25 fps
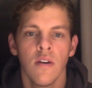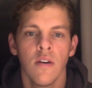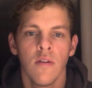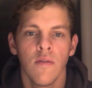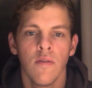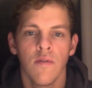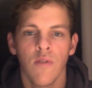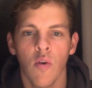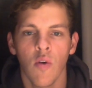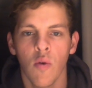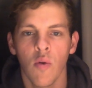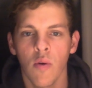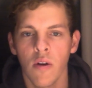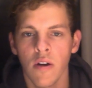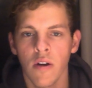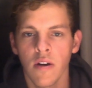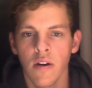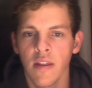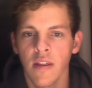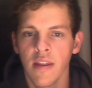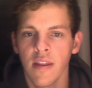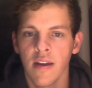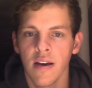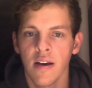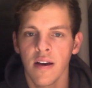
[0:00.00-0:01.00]

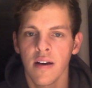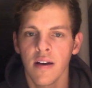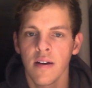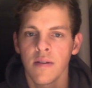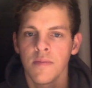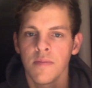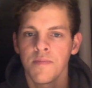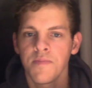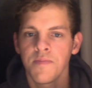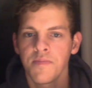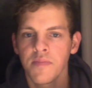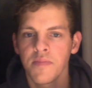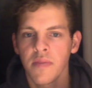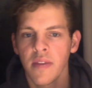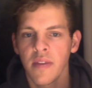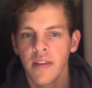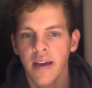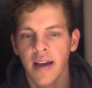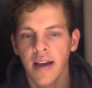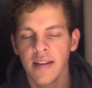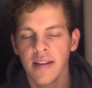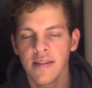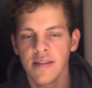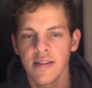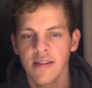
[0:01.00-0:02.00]
forward the
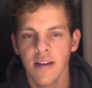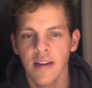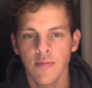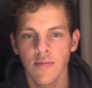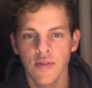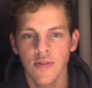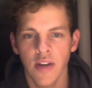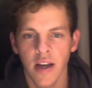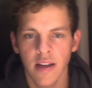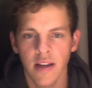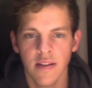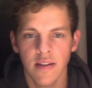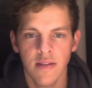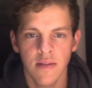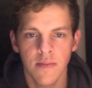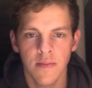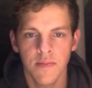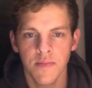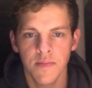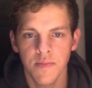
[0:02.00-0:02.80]
that subject